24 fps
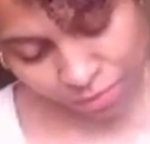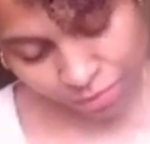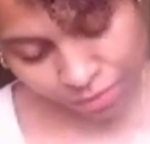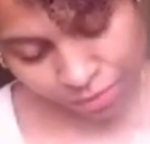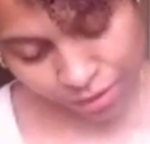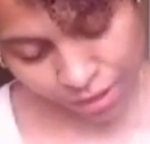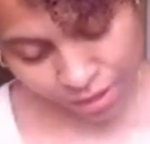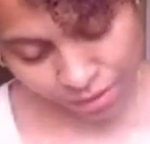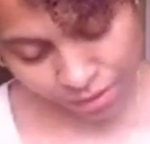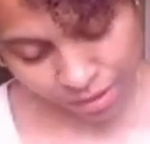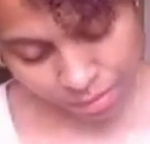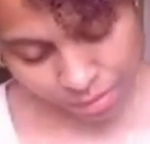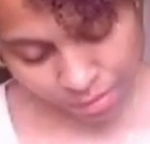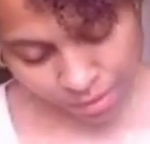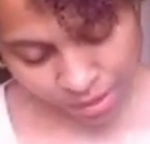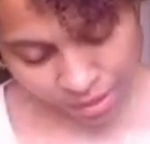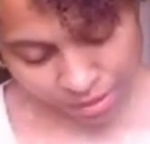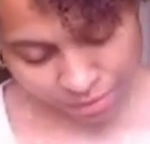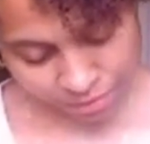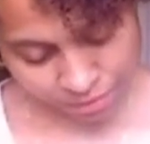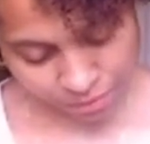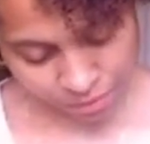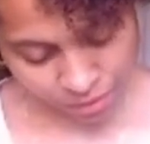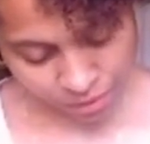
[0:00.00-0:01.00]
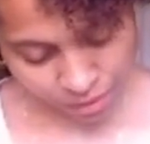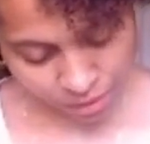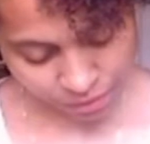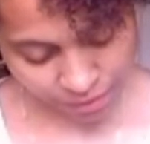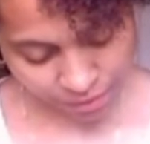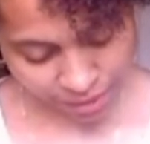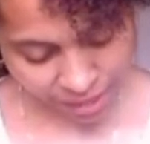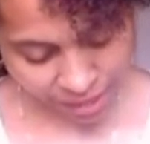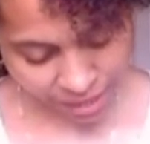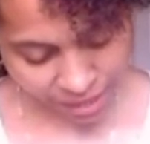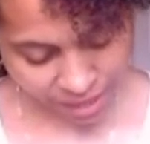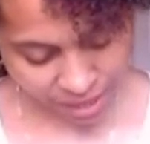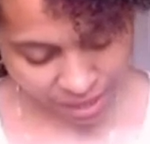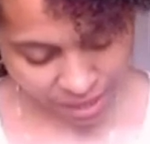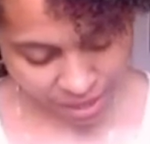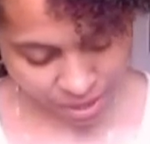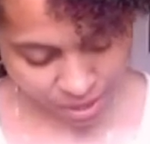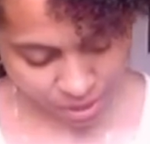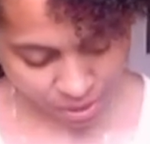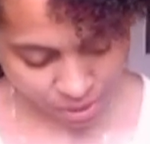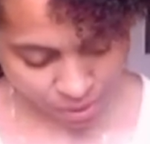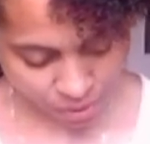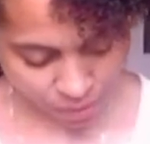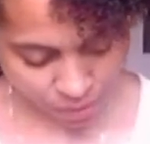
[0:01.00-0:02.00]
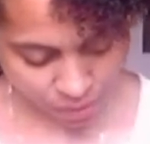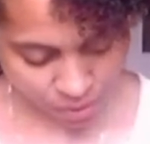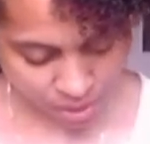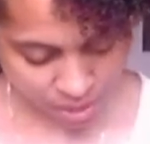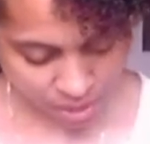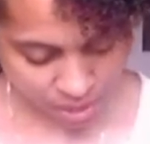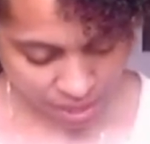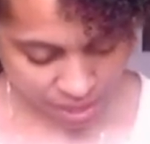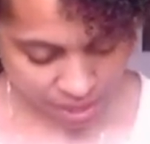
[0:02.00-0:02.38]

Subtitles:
very mindful of how